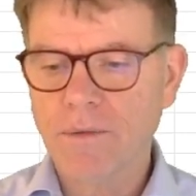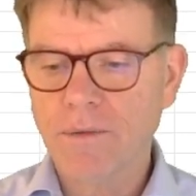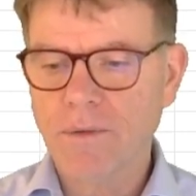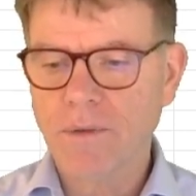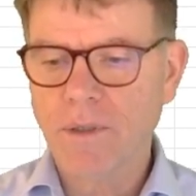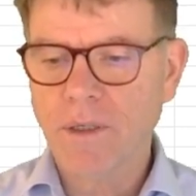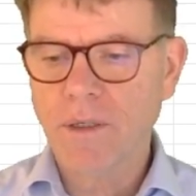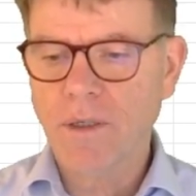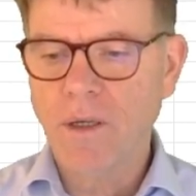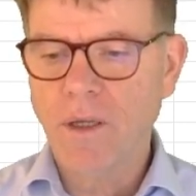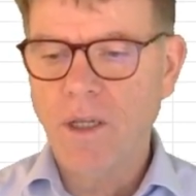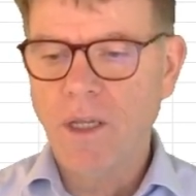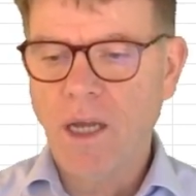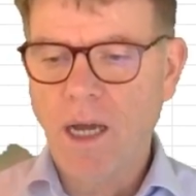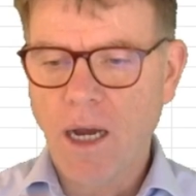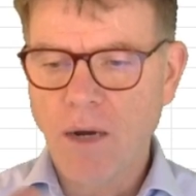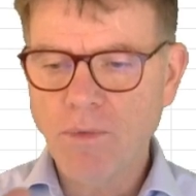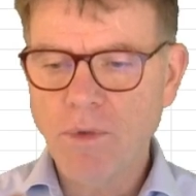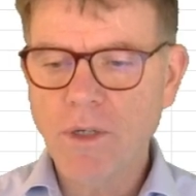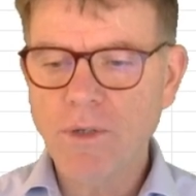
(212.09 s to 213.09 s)
Okay.
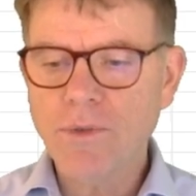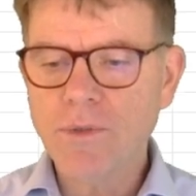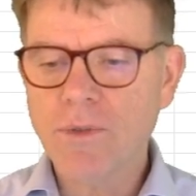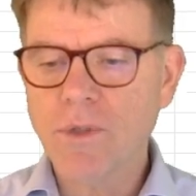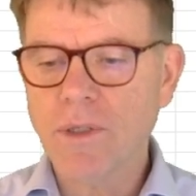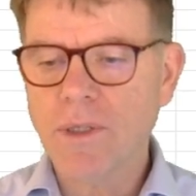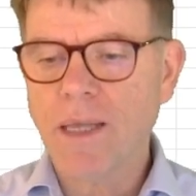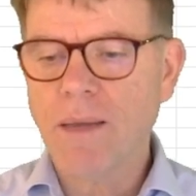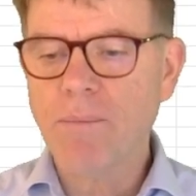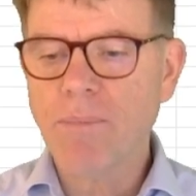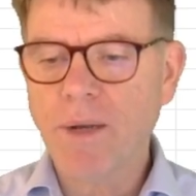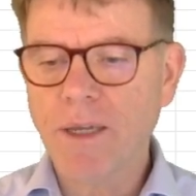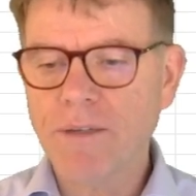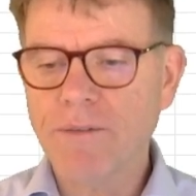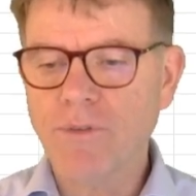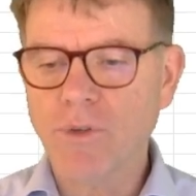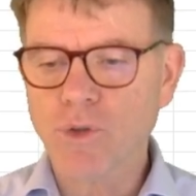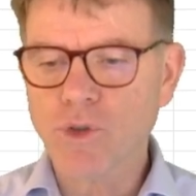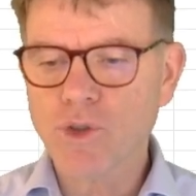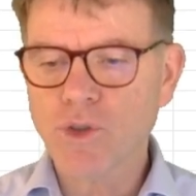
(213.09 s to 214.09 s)
I will use the template
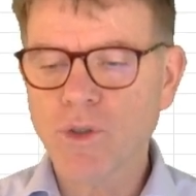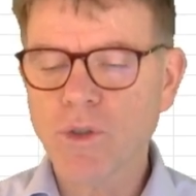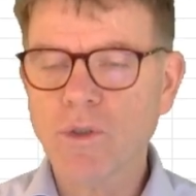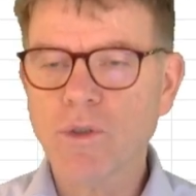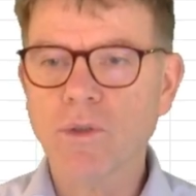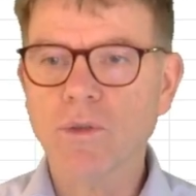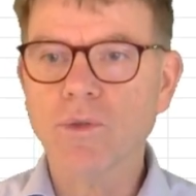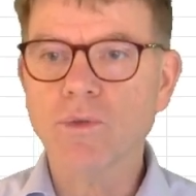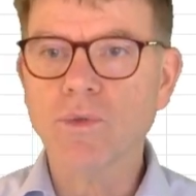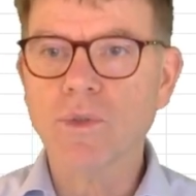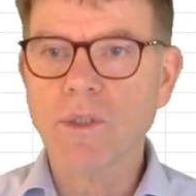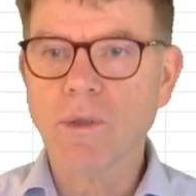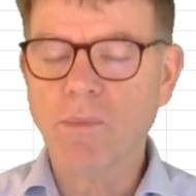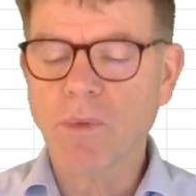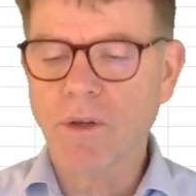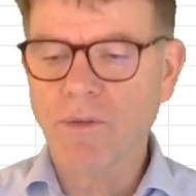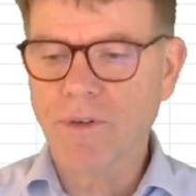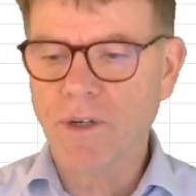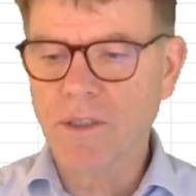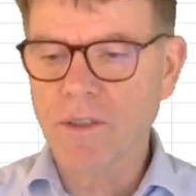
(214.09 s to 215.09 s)
version to
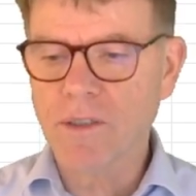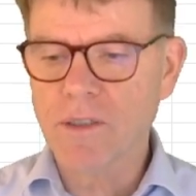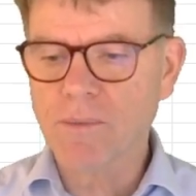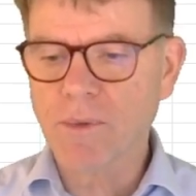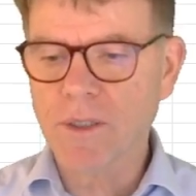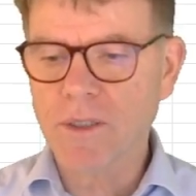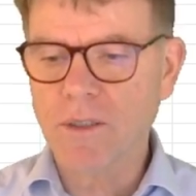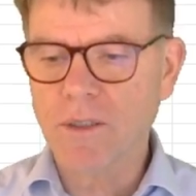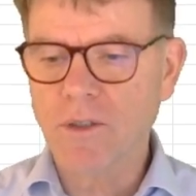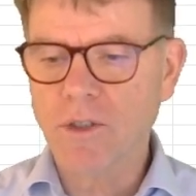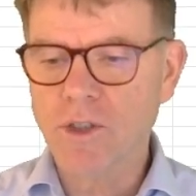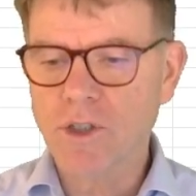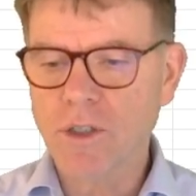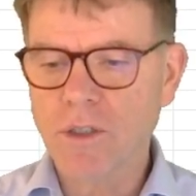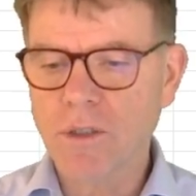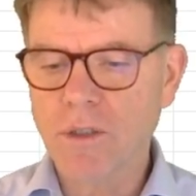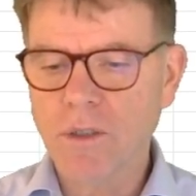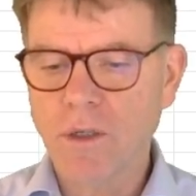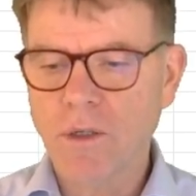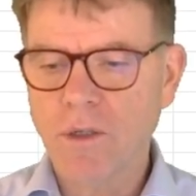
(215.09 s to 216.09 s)
simplify this presentation,